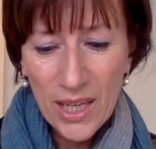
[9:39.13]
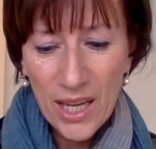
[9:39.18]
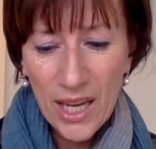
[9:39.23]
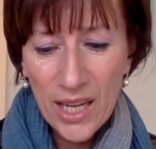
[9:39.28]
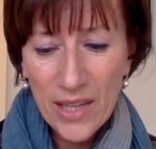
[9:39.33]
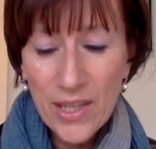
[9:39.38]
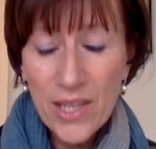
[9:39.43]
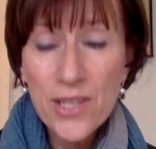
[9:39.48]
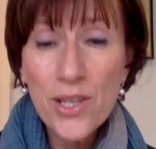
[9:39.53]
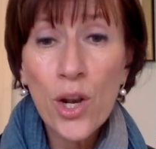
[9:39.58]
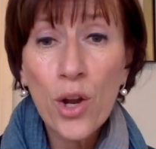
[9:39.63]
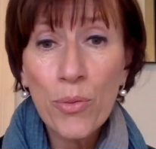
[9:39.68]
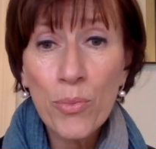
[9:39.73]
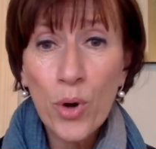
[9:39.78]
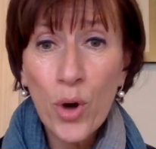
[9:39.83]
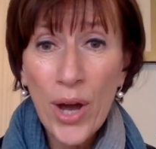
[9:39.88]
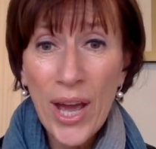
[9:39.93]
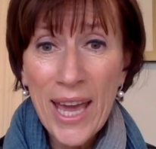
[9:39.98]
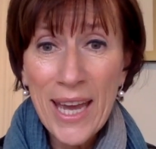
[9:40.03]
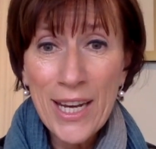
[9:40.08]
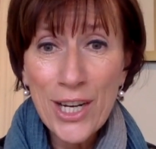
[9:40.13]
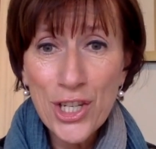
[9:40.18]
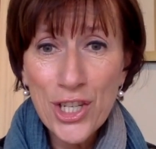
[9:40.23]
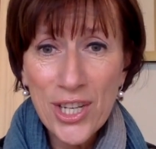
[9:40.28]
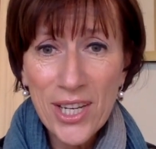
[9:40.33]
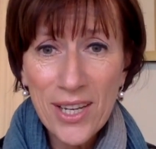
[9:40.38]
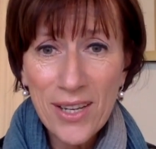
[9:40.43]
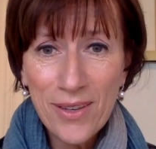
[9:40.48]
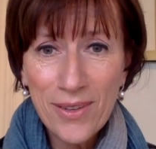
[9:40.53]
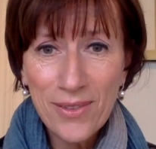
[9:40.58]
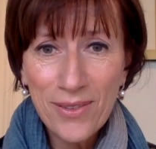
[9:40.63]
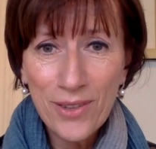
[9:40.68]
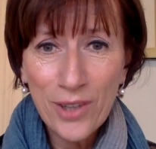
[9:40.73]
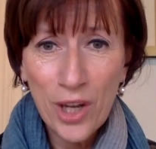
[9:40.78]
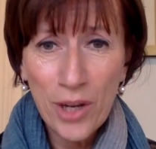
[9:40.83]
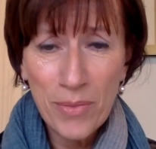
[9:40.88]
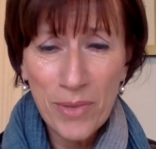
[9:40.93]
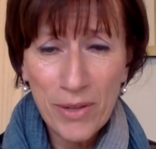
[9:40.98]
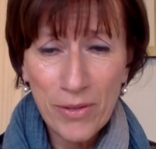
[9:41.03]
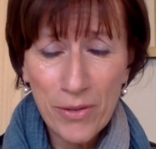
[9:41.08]
And there's a lot more energy
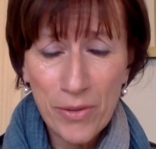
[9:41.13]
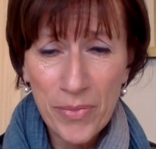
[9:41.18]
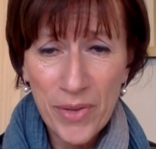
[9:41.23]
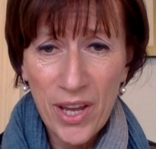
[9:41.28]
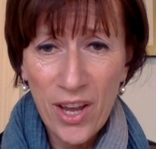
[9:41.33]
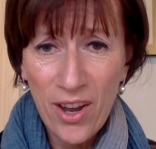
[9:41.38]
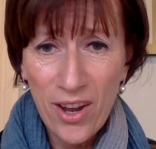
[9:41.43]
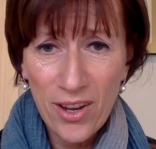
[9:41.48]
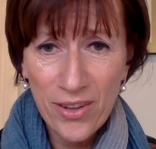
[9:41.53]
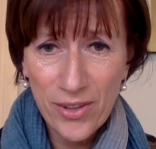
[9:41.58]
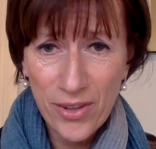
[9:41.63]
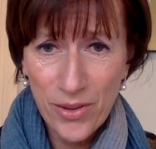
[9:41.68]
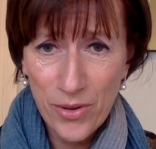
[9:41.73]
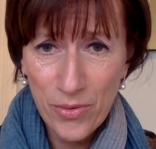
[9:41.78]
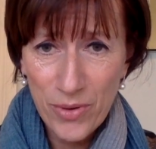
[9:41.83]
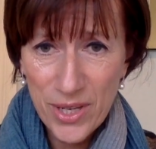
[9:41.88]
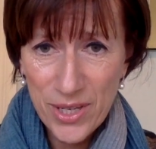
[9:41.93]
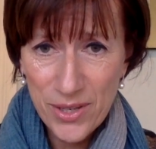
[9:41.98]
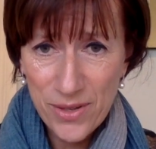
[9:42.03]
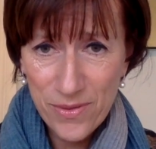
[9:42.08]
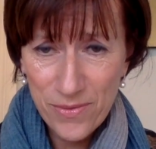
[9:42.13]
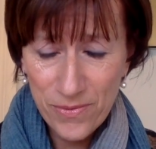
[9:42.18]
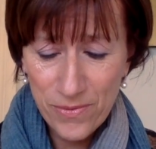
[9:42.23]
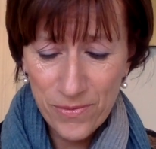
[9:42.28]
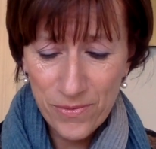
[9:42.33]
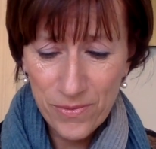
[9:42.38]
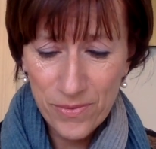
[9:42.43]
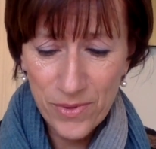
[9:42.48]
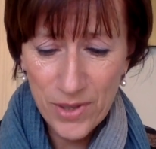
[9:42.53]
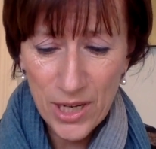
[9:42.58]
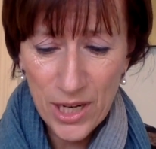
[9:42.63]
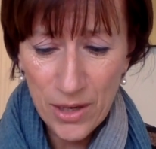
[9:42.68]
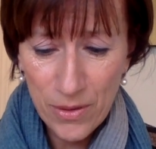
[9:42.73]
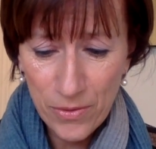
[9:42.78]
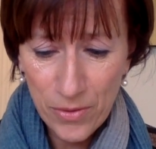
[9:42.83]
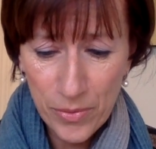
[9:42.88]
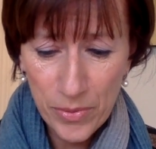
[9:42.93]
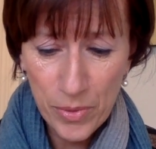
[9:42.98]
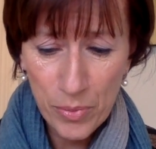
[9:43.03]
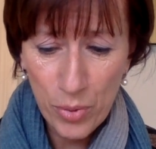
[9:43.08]
coming from the heart than there is,
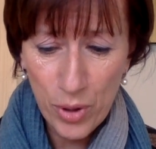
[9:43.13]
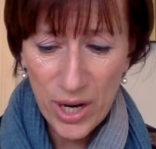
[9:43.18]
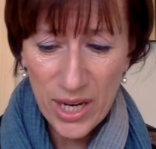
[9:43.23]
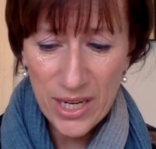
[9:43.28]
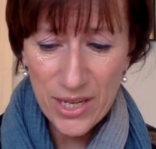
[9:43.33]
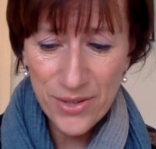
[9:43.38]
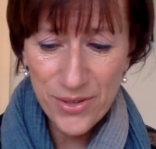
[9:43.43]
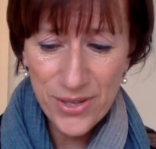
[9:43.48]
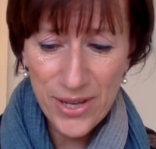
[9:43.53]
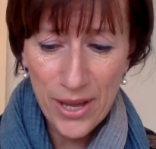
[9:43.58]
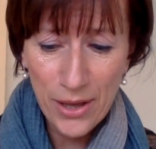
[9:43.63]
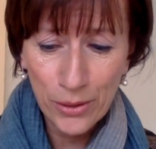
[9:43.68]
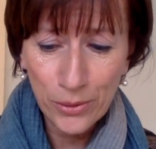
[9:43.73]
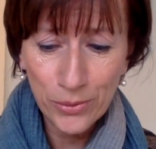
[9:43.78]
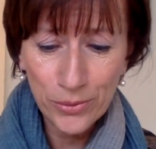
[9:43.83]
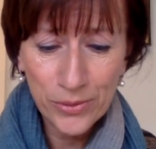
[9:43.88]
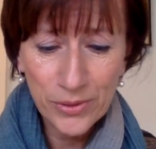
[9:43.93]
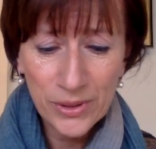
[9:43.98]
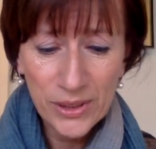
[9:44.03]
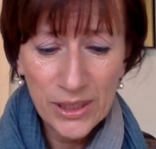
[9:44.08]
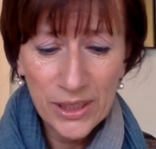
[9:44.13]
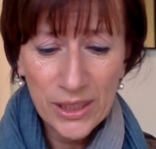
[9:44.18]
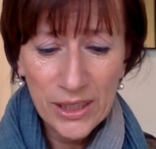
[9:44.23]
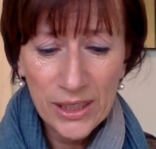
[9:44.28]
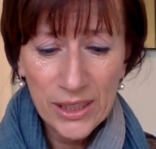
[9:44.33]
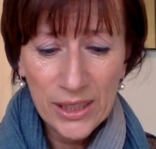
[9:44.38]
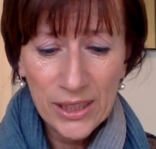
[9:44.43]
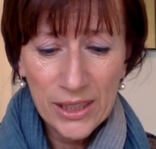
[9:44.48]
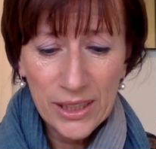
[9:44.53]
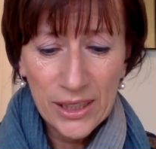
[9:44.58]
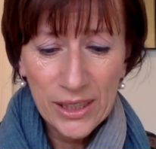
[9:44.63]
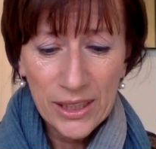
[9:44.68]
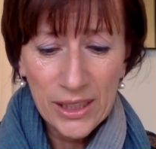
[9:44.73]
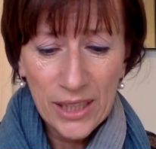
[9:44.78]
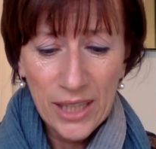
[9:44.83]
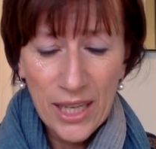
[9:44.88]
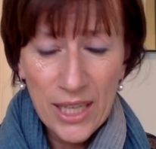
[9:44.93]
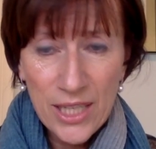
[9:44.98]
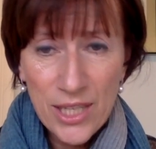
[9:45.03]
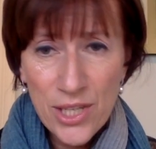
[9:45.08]
from the brain itself.
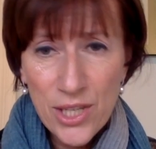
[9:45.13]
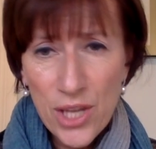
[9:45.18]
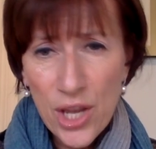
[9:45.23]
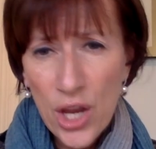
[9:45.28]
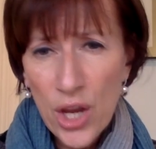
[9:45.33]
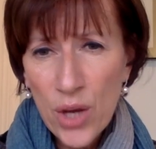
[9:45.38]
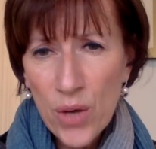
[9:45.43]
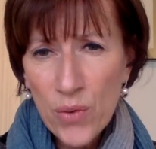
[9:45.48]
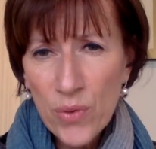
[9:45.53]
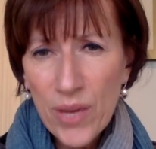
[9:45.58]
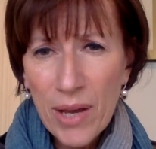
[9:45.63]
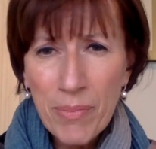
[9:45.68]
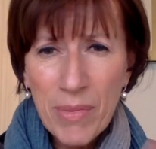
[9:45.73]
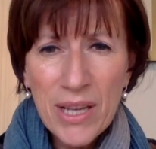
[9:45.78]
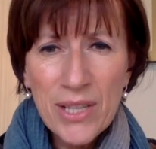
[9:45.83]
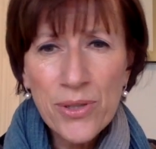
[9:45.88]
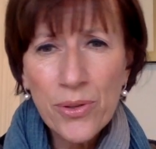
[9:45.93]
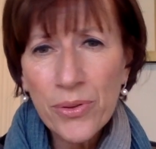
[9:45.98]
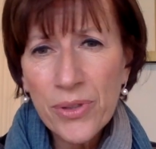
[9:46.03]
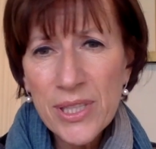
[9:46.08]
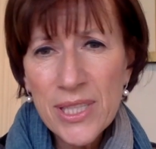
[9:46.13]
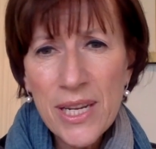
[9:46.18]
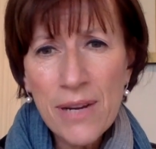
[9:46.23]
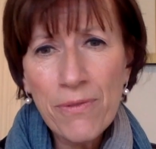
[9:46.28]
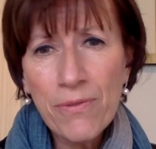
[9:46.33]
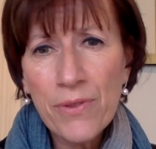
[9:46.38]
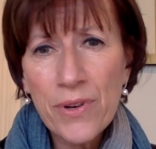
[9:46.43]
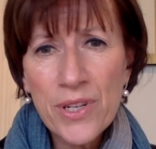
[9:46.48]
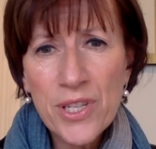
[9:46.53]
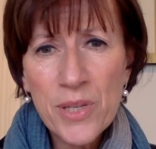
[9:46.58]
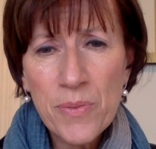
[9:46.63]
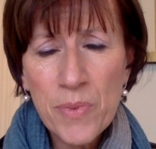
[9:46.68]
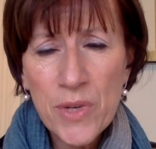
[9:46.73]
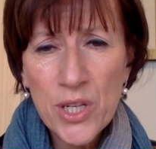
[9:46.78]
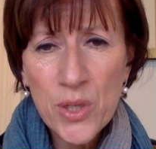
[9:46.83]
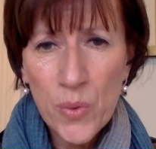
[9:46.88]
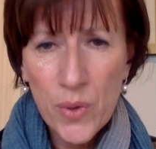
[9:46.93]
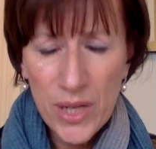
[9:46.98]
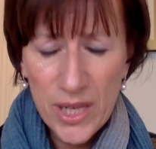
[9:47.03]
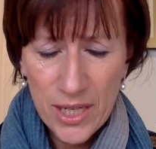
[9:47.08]
And so that makes all the difference
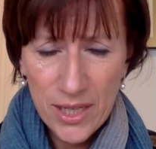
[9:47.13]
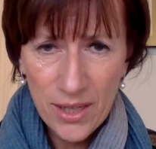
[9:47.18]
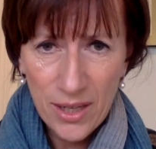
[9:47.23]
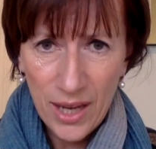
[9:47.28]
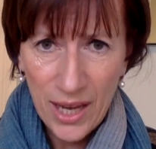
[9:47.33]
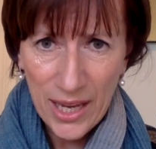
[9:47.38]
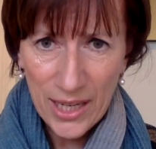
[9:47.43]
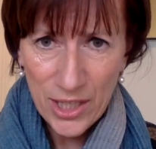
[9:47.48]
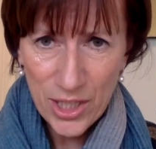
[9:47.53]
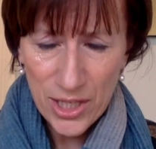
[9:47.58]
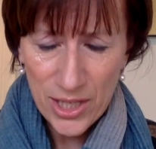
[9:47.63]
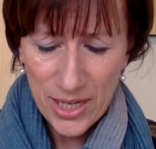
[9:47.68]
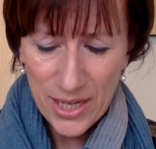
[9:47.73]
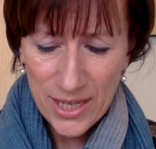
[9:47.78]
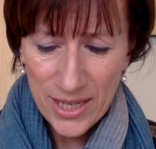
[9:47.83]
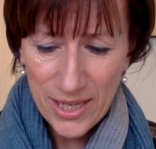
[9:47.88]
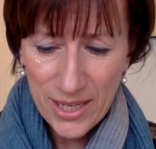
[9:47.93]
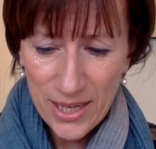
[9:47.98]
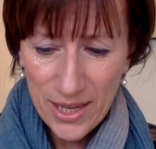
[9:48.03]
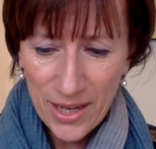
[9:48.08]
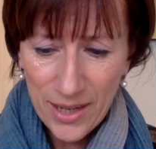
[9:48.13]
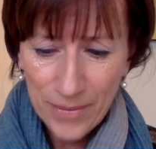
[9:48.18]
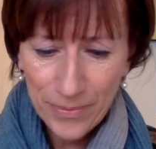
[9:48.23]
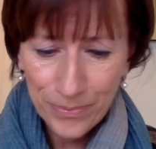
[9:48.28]
between actually